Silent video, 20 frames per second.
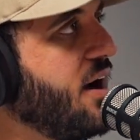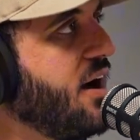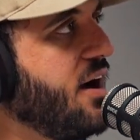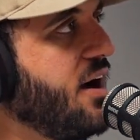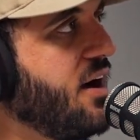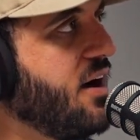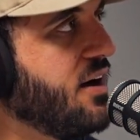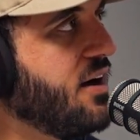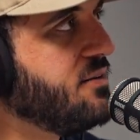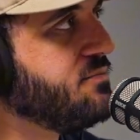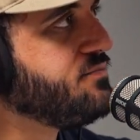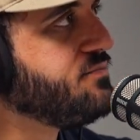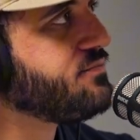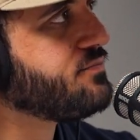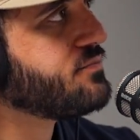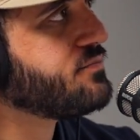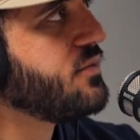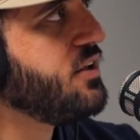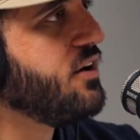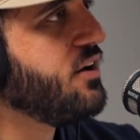
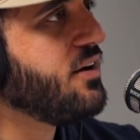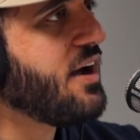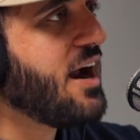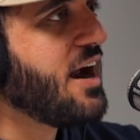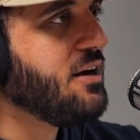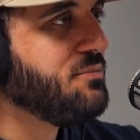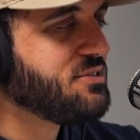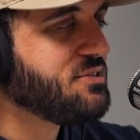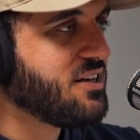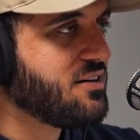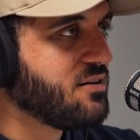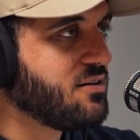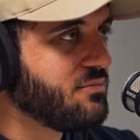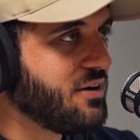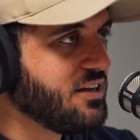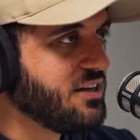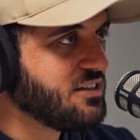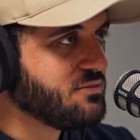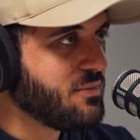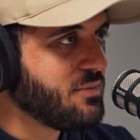80% of the
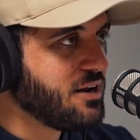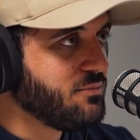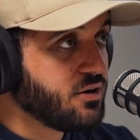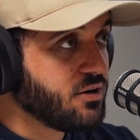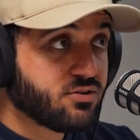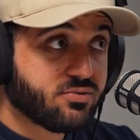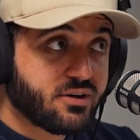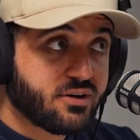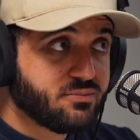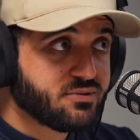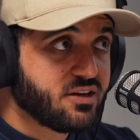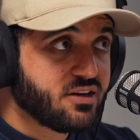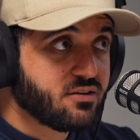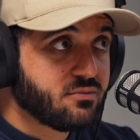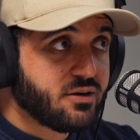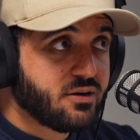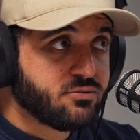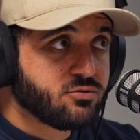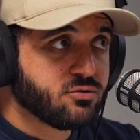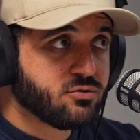money is made by 20% of the
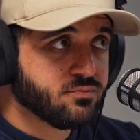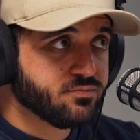people.